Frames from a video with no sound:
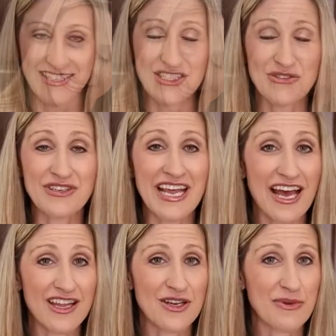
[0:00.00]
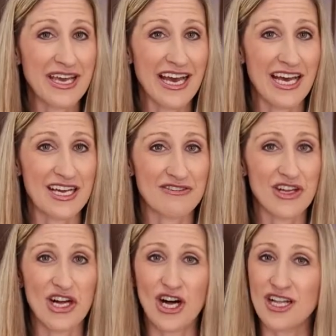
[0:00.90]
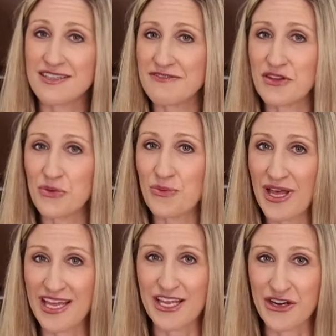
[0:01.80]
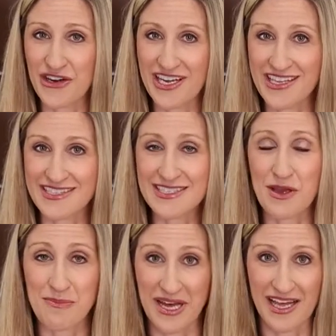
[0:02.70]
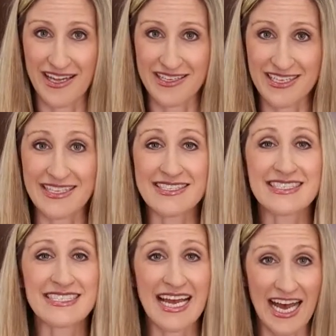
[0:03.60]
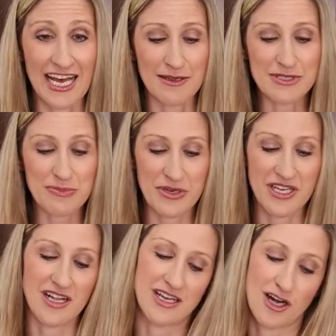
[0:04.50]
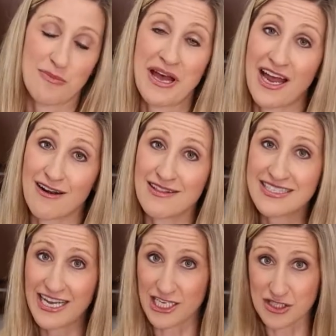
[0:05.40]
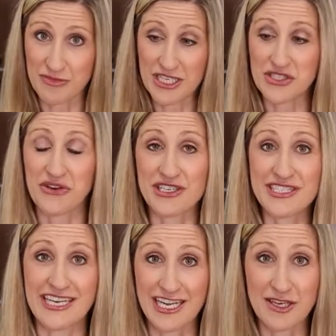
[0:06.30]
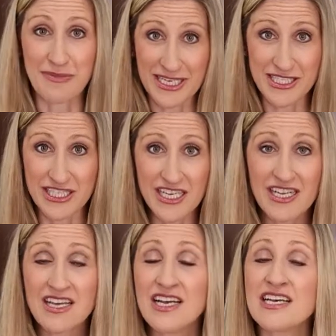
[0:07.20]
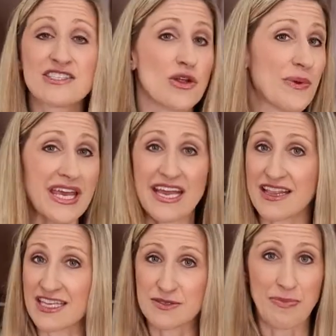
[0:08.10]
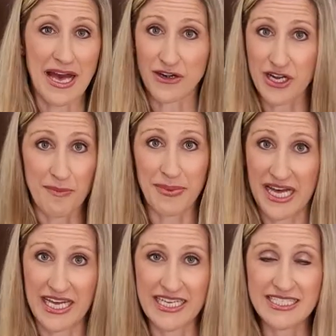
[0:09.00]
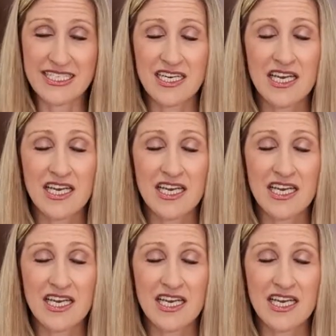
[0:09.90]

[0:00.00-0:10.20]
So now that we have all of the wet ingredients combined, it's time to put on our paddle attachment to our standing mixer so that we can get this batter combined.